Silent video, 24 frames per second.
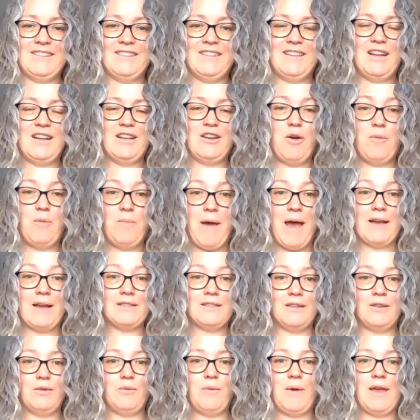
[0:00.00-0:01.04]
Did it go back
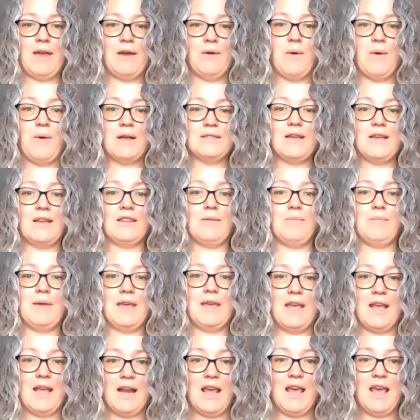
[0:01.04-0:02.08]
to the way it was at the
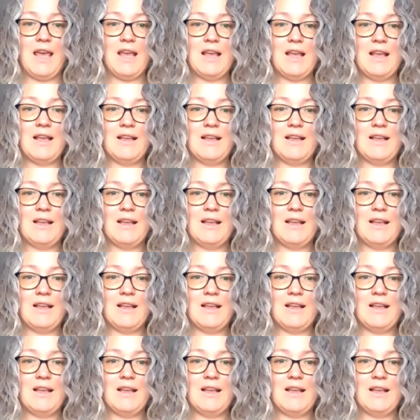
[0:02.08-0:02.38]
beginning?